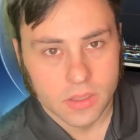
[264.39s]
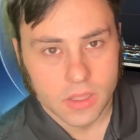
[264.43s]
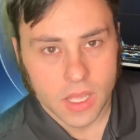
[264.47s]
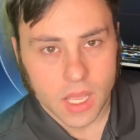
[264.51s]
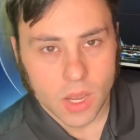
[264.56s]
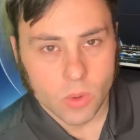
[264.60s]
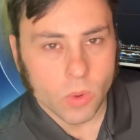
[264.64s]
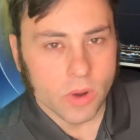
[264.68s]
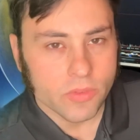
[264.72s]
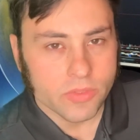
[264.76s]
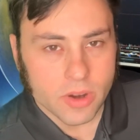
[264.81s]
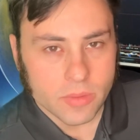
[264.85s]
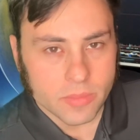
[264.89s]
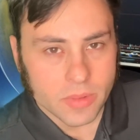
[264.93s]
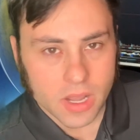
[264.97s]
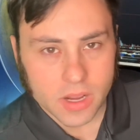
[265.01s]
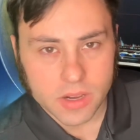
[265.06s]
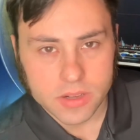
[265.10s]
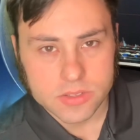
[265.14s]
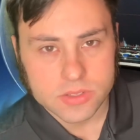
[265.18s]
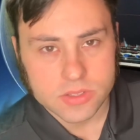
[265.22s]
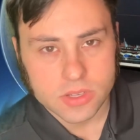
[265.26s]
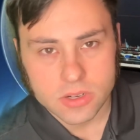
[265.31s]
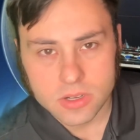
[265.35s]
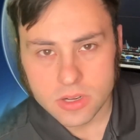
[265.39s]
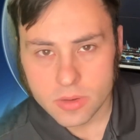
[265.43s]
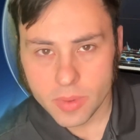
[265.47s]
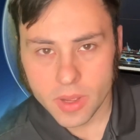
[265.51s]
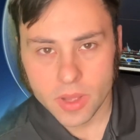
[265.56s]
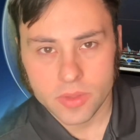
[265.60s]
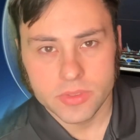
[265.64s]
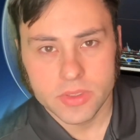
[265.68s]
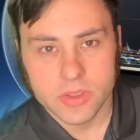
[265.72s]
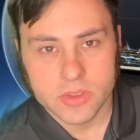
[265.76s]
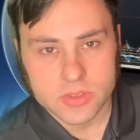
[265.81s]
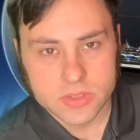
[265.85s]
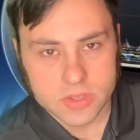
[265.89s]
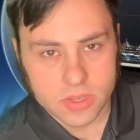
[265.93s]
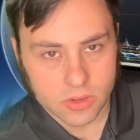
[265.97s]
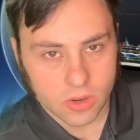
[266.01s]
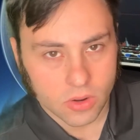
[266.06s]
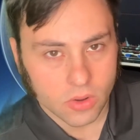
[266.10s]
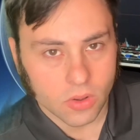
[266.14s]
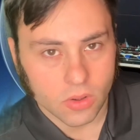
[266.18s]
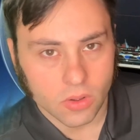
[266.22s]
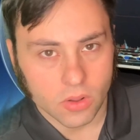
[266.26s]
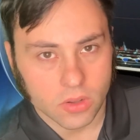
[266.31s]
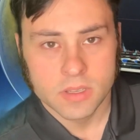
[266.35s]
However, I'm not concerned about this at
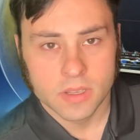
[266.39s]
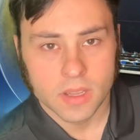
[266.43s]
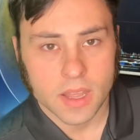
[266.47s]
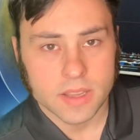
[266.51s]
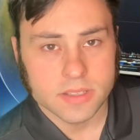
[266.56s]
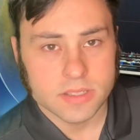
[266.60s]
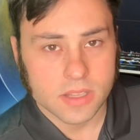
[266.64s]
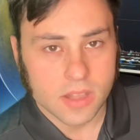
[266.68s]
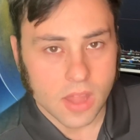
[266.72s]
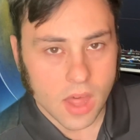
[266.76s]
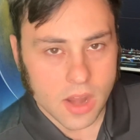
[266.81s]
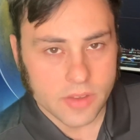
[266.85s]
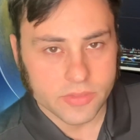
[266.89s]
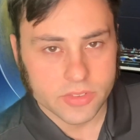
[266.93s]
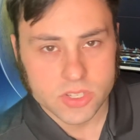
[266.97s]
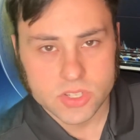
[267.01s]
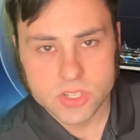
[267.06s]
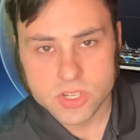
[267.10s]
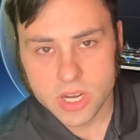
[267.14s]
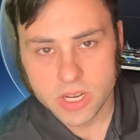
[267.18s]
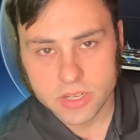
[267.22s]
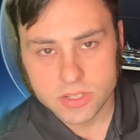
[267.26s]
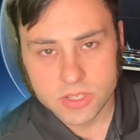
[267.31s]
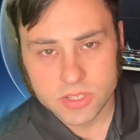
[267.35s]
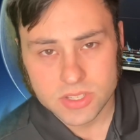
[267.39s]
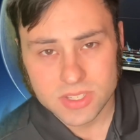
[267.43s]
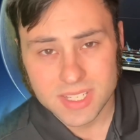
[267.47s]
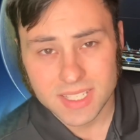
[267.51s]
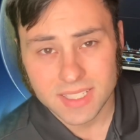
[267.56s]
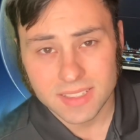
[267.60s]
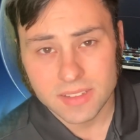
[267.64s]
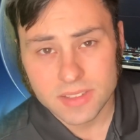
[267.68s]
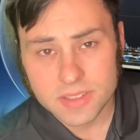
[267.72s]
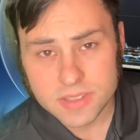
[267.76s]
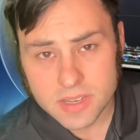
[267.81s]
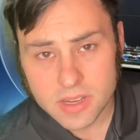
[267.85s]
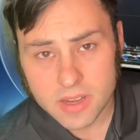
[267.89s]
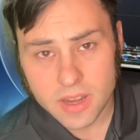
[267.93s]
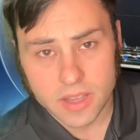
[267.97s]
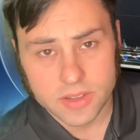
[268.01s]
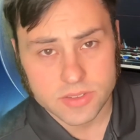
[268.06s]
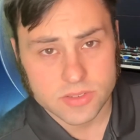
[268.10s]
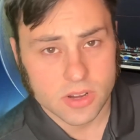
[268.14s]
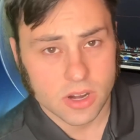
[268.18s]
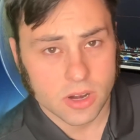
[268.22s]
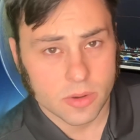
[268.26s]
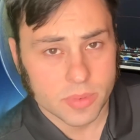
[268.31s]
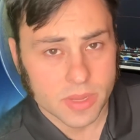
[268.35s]
all. Guys, a lot of exchanges delisted
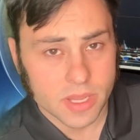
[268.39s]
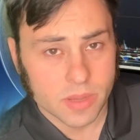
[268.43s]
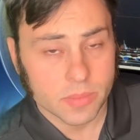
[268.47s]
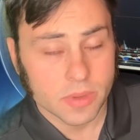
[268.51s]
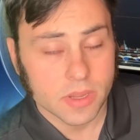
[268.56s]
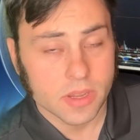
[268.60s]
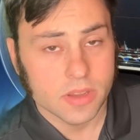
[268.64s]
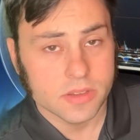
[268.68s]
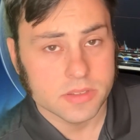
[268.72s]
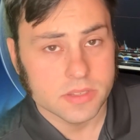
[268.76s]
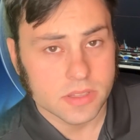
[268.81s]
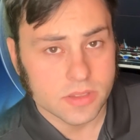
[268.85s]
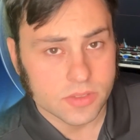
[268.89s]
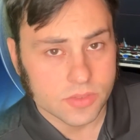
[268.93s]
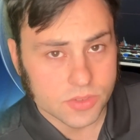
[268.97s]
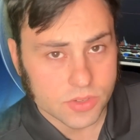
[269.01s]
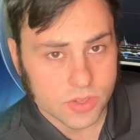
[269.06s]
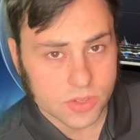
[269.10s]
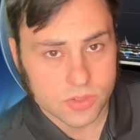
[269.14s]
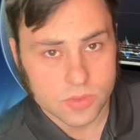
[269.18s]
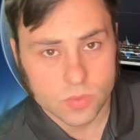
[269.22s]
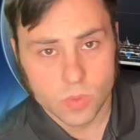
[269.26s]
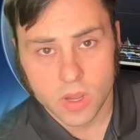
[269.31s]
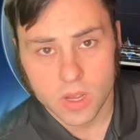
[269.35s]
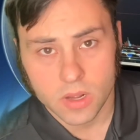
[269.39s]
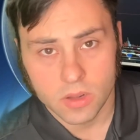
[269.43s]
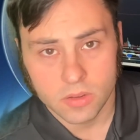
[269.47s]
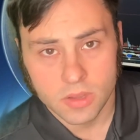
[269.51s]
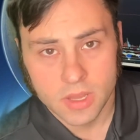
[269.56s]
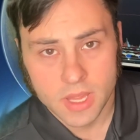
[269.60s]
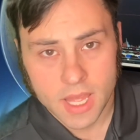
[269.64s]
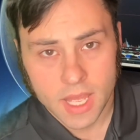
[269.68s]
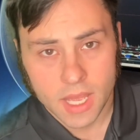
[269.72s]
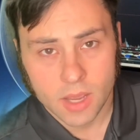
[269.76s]
XRP because of this as well.